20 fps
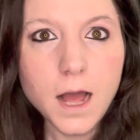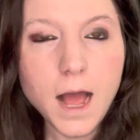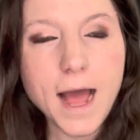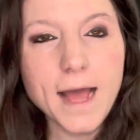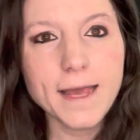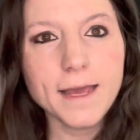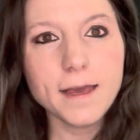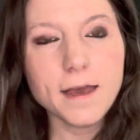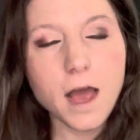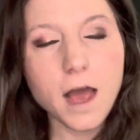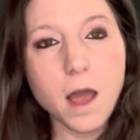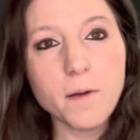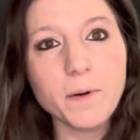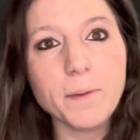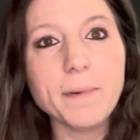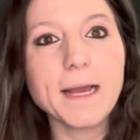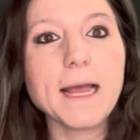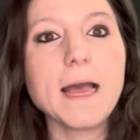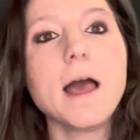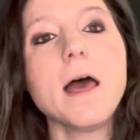Hi, I'm
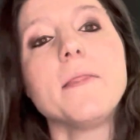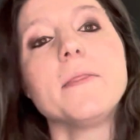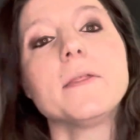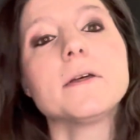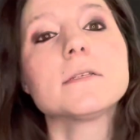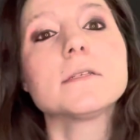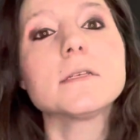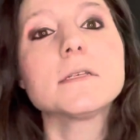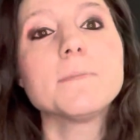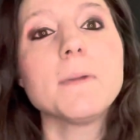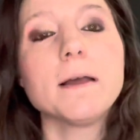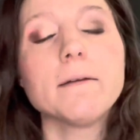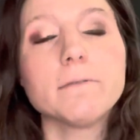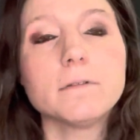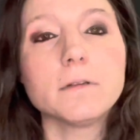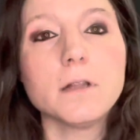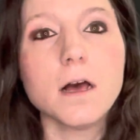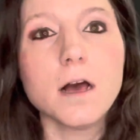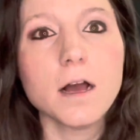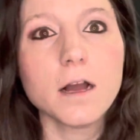Rebecca and this is my
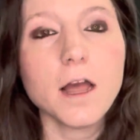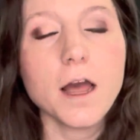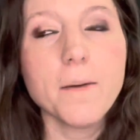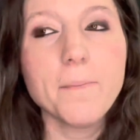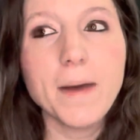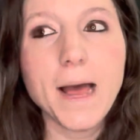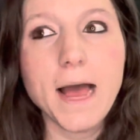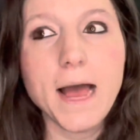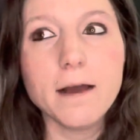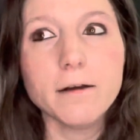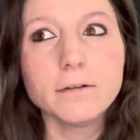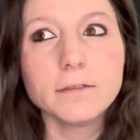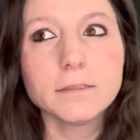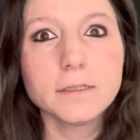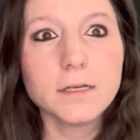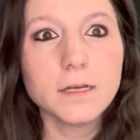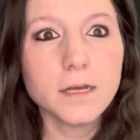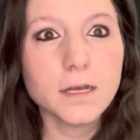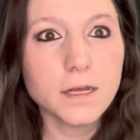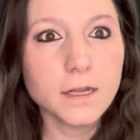vlog about
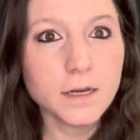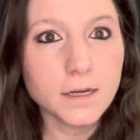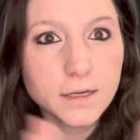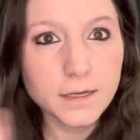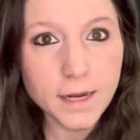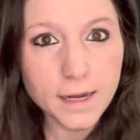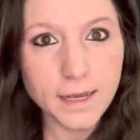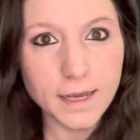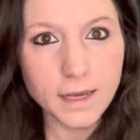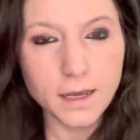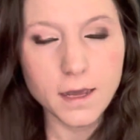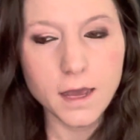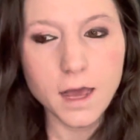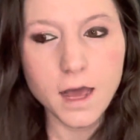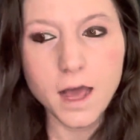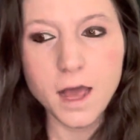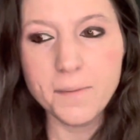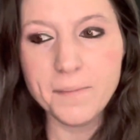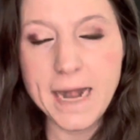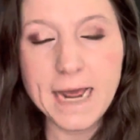knitting.
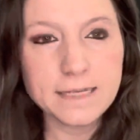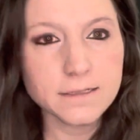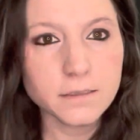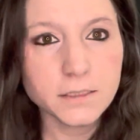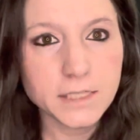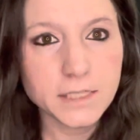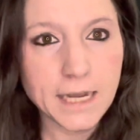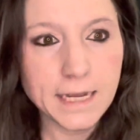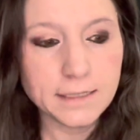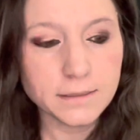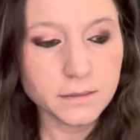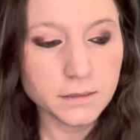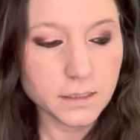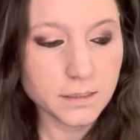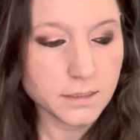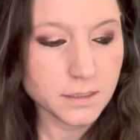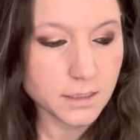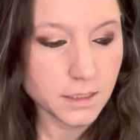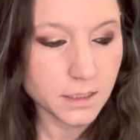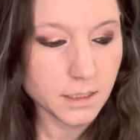Um, it hasn't changed,
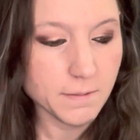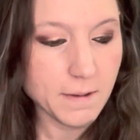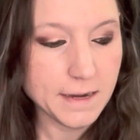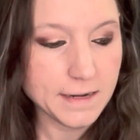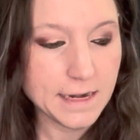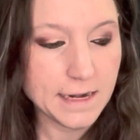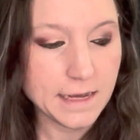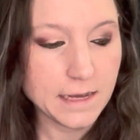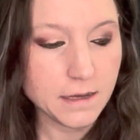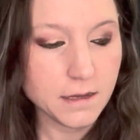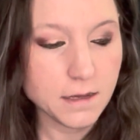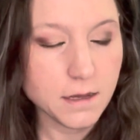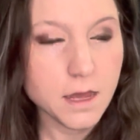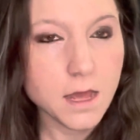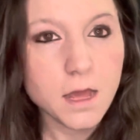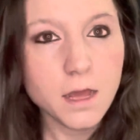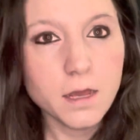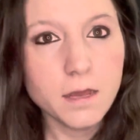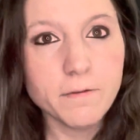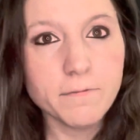it's still about knitting.
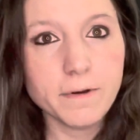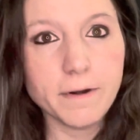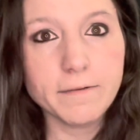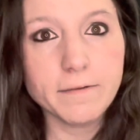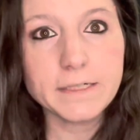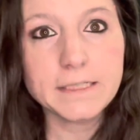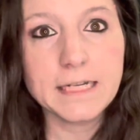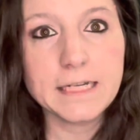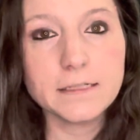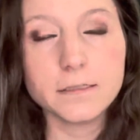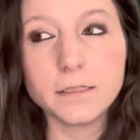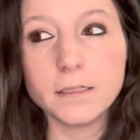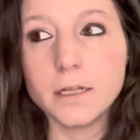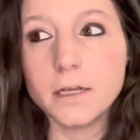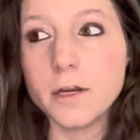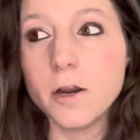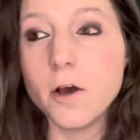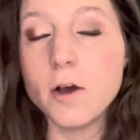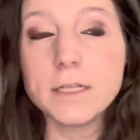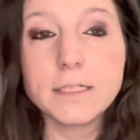Whatever it changes, I'll let
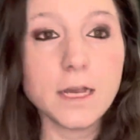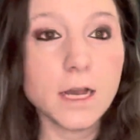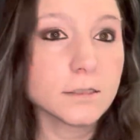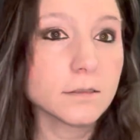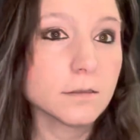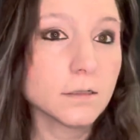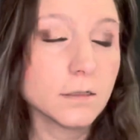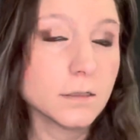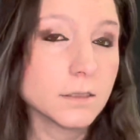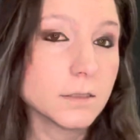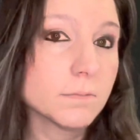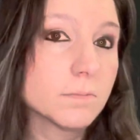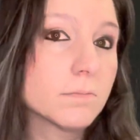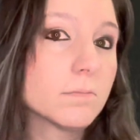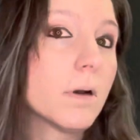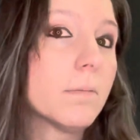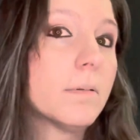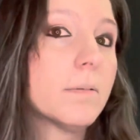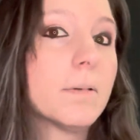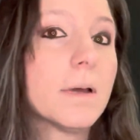you know. It's actually, it's
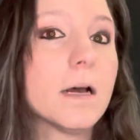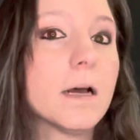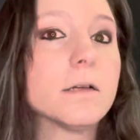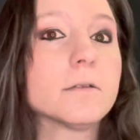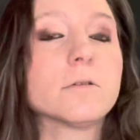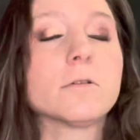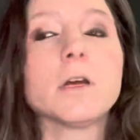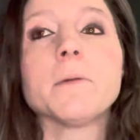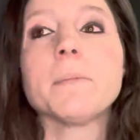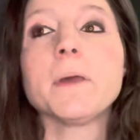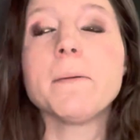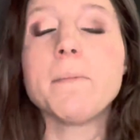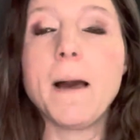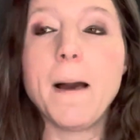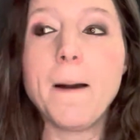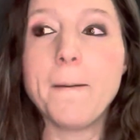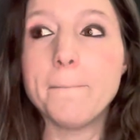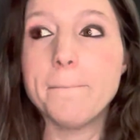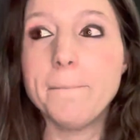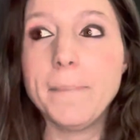probably also gonna be
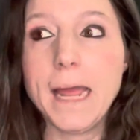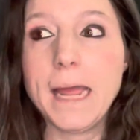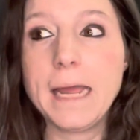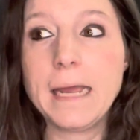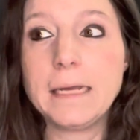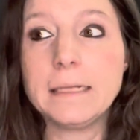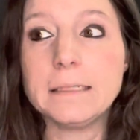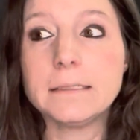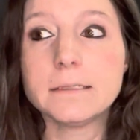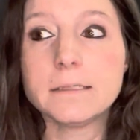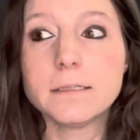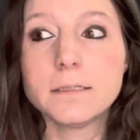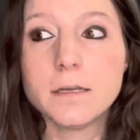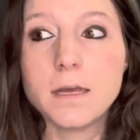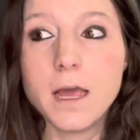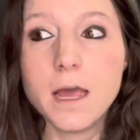about paint